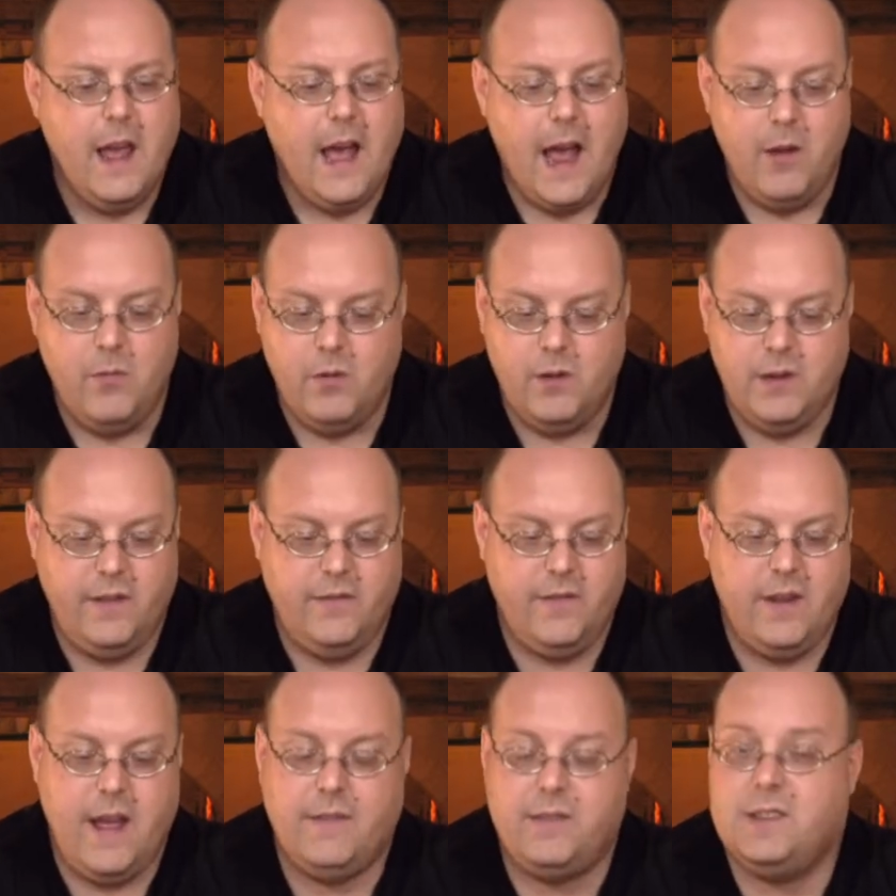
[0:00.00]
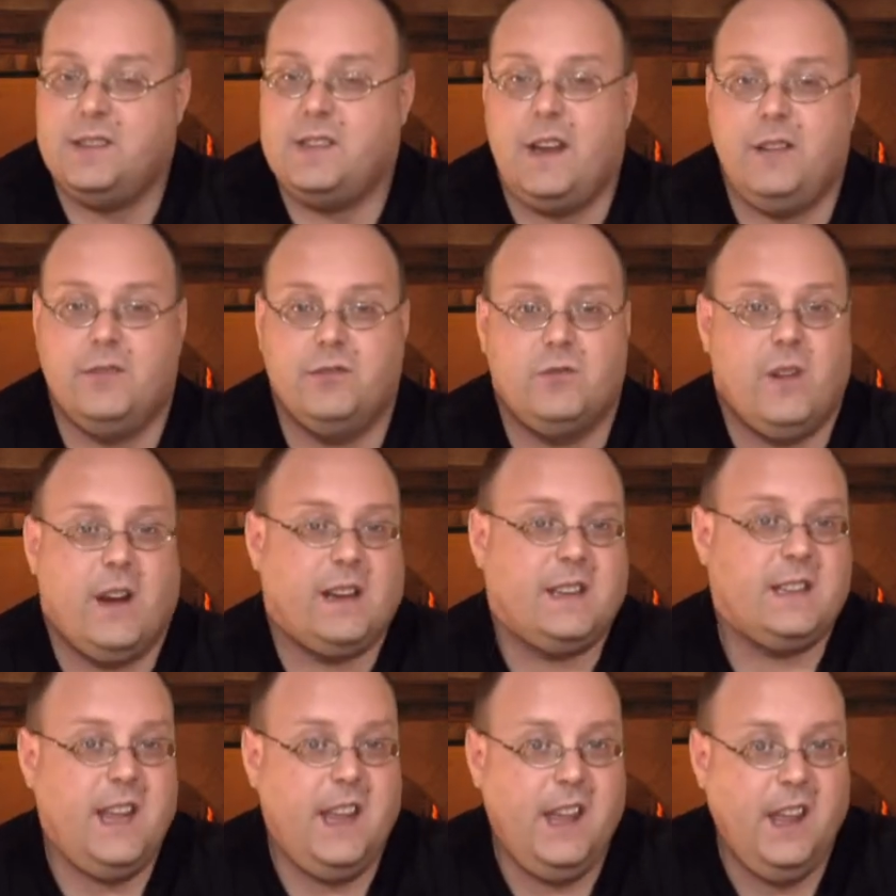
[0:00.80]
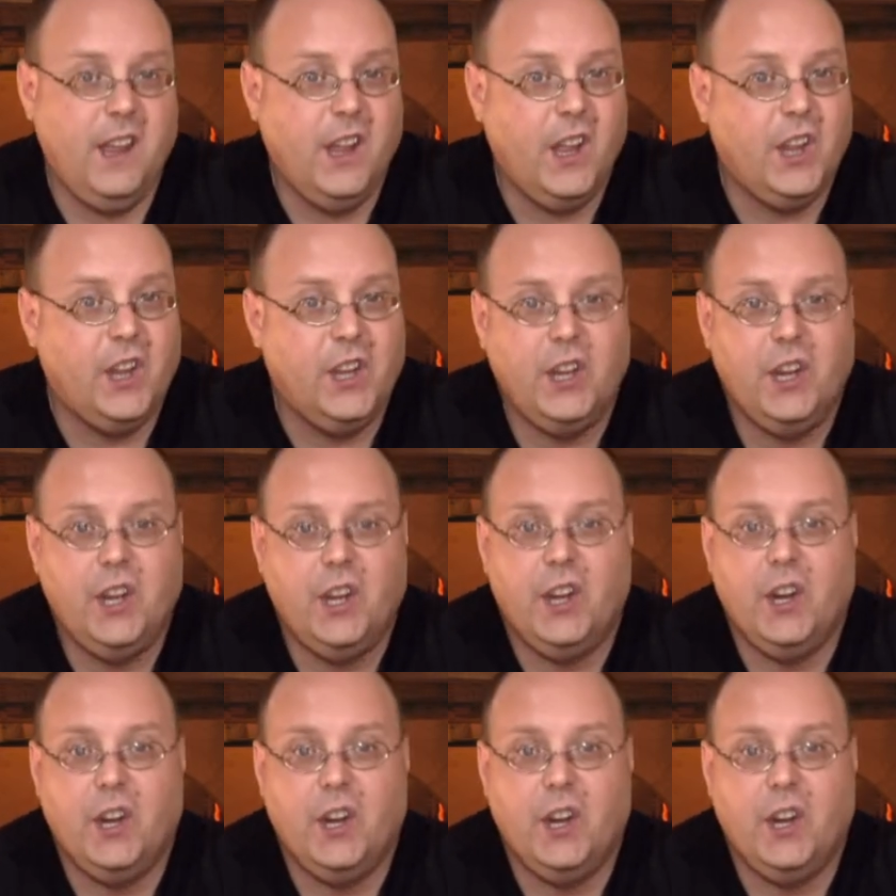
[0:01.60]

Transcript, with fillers: I wouldn't even have to say it was Rex Hill